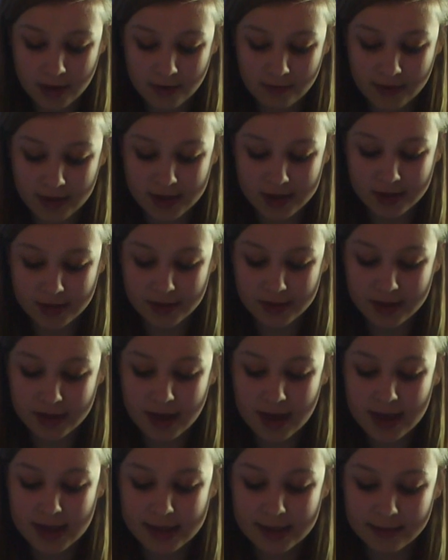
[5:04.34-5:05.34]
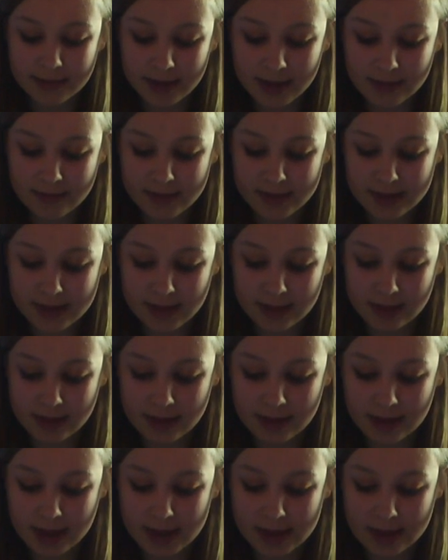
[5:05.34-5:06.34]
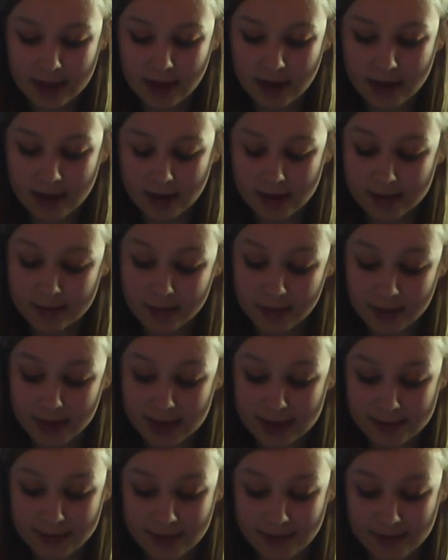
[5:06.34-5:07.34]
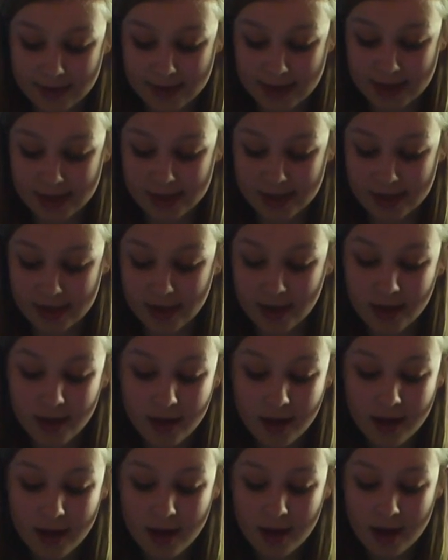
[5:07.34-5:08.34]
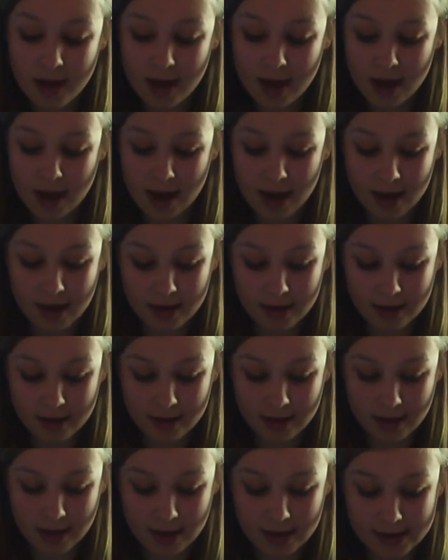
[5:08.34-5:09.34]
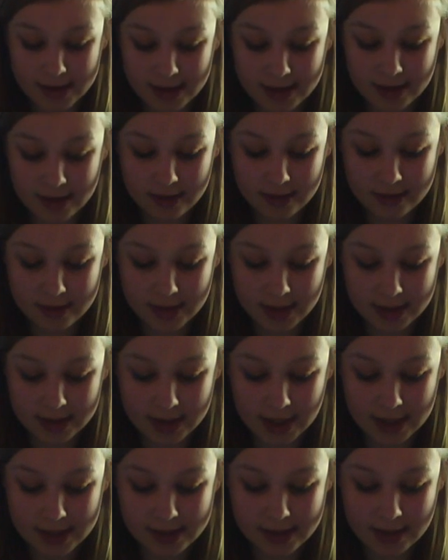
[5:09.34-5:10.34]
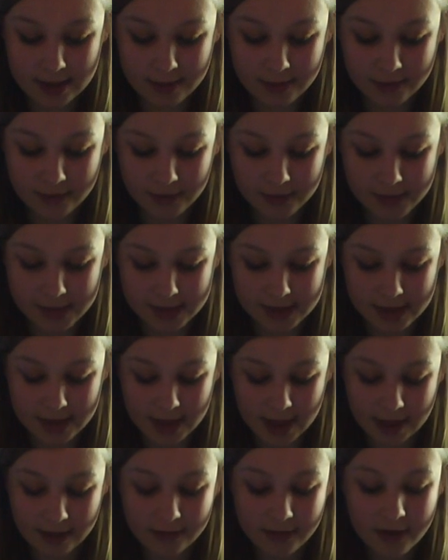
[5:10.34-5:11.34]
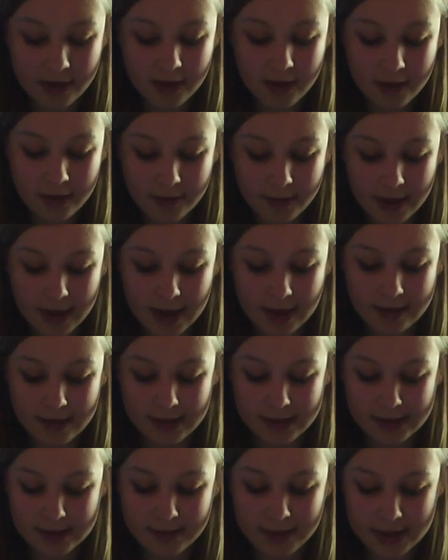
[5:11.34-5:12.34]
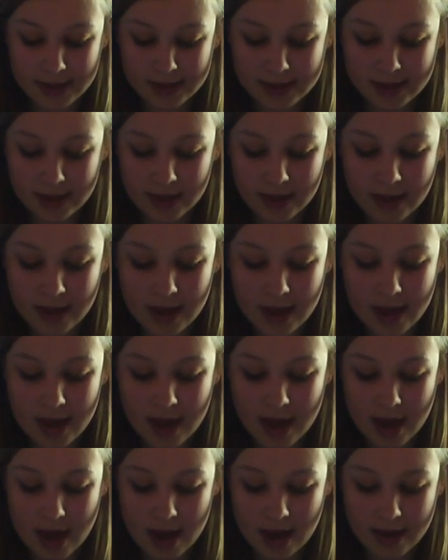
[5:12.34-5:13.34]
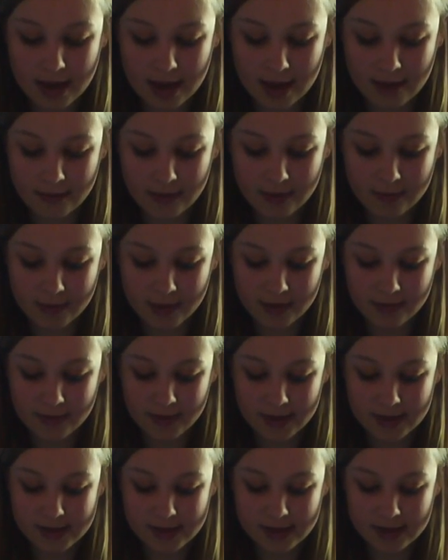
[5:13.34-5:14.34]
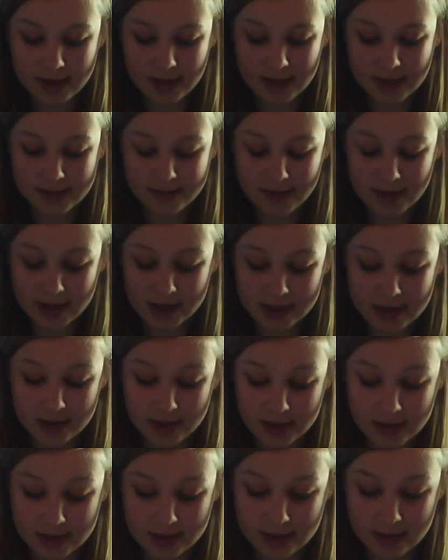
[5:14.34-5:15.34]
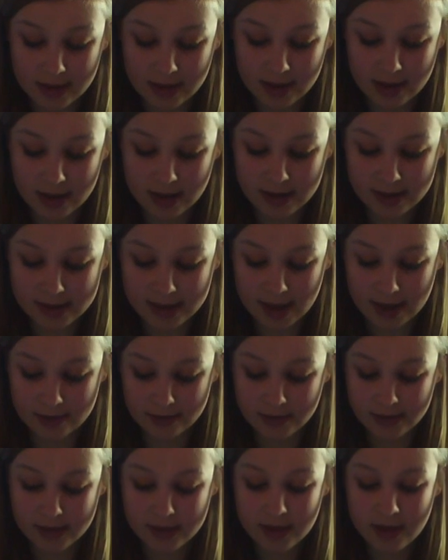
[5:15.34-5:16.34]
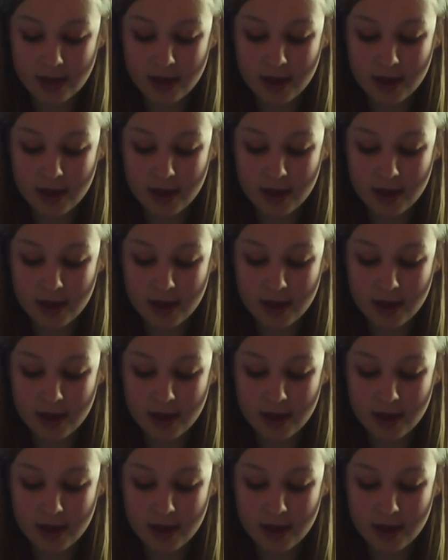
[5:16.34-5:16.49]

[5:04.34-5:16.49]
regionals to be given to Lady Gaga's Born This Way Foundation, and that they are dedicating their performance to Dave. We learn that Sebastian and Dave had previous interaction at Scandals,